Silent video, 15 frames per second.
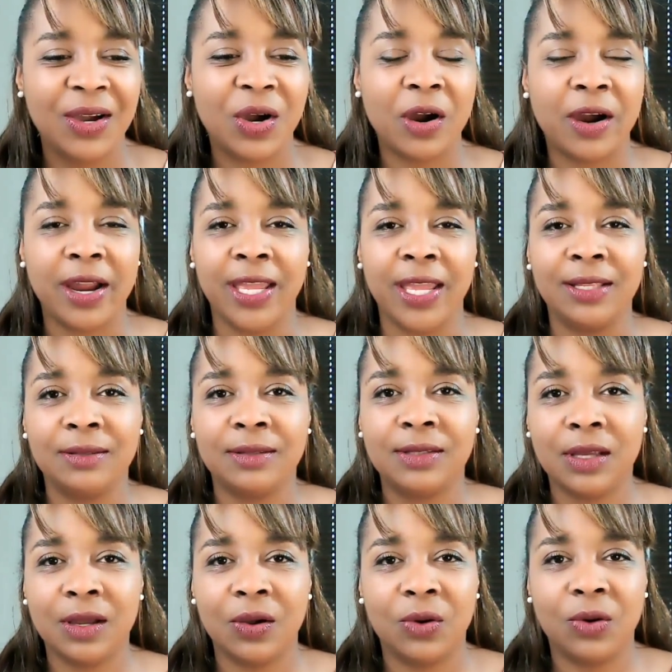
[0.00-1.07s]
All right,
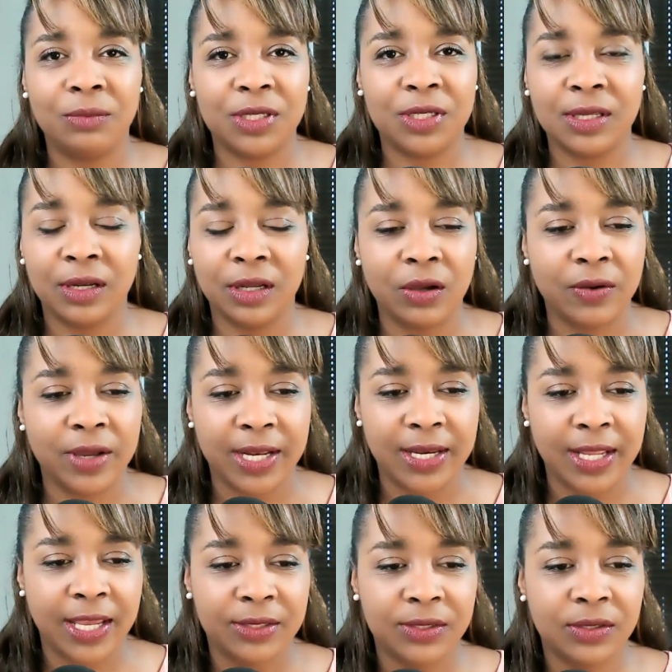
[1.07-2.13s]
so I'm just going to go ahead
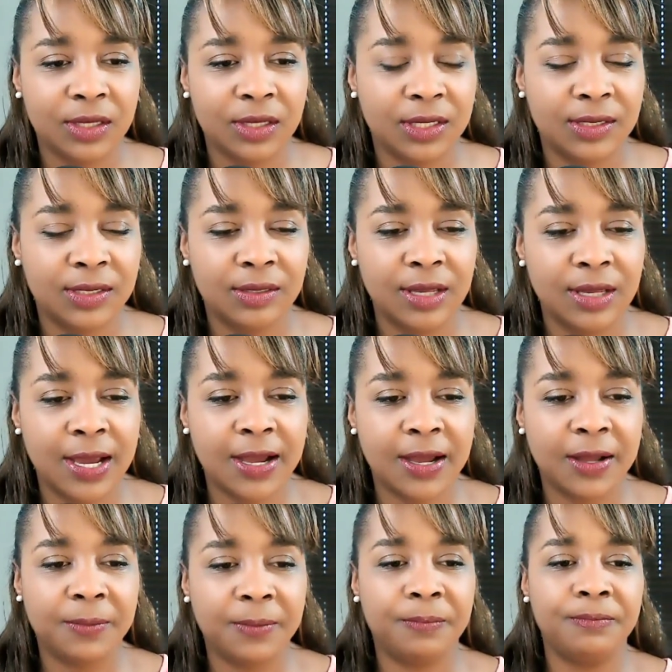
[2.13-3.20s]
and answer this.
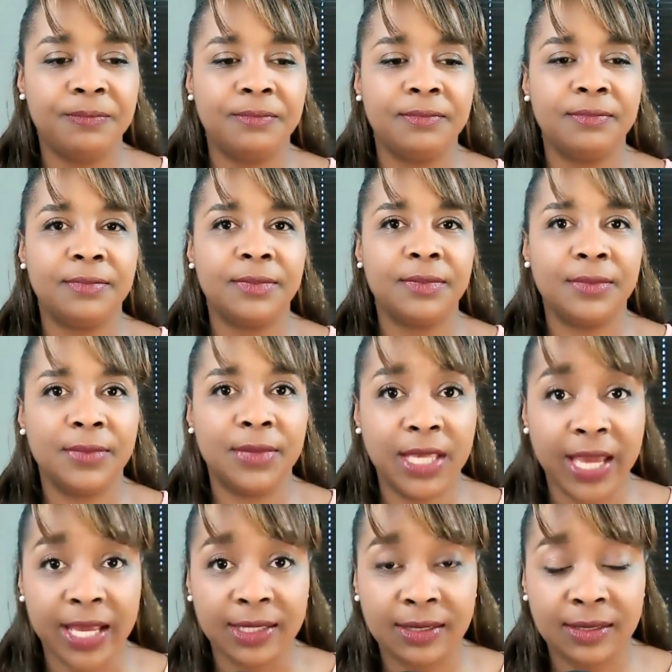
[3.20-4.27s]
Um,
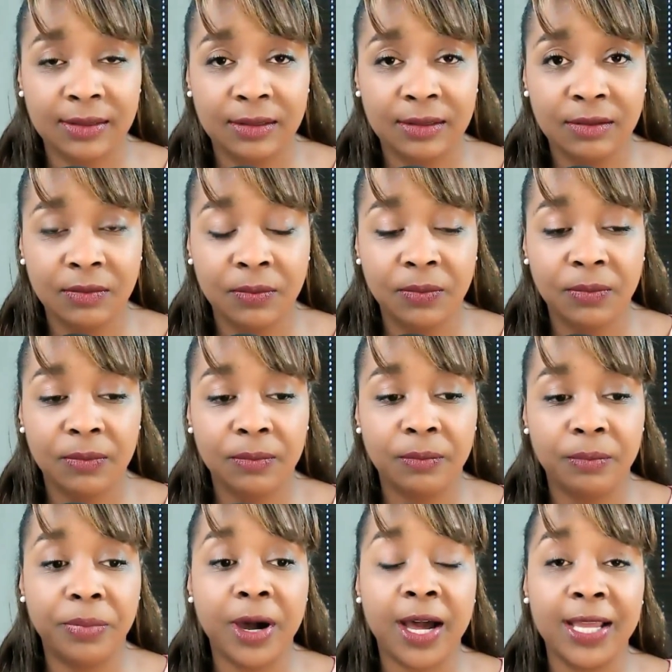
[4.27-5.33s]
yes,
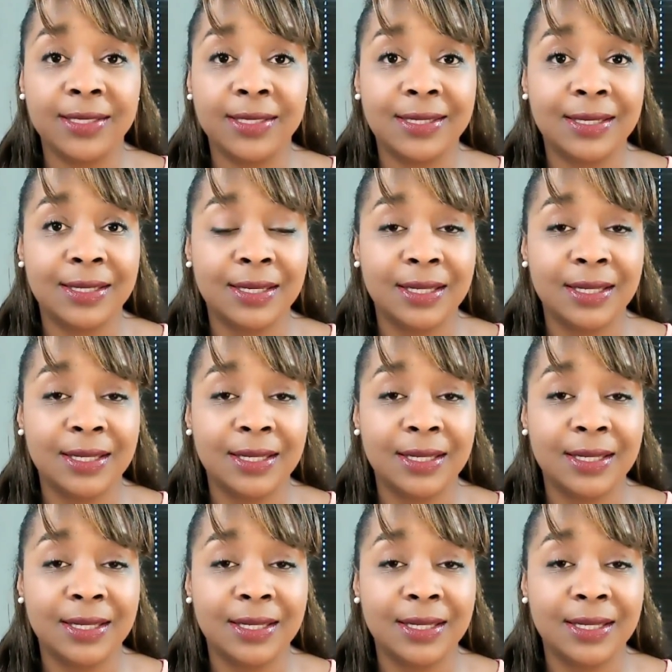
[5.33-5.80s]
but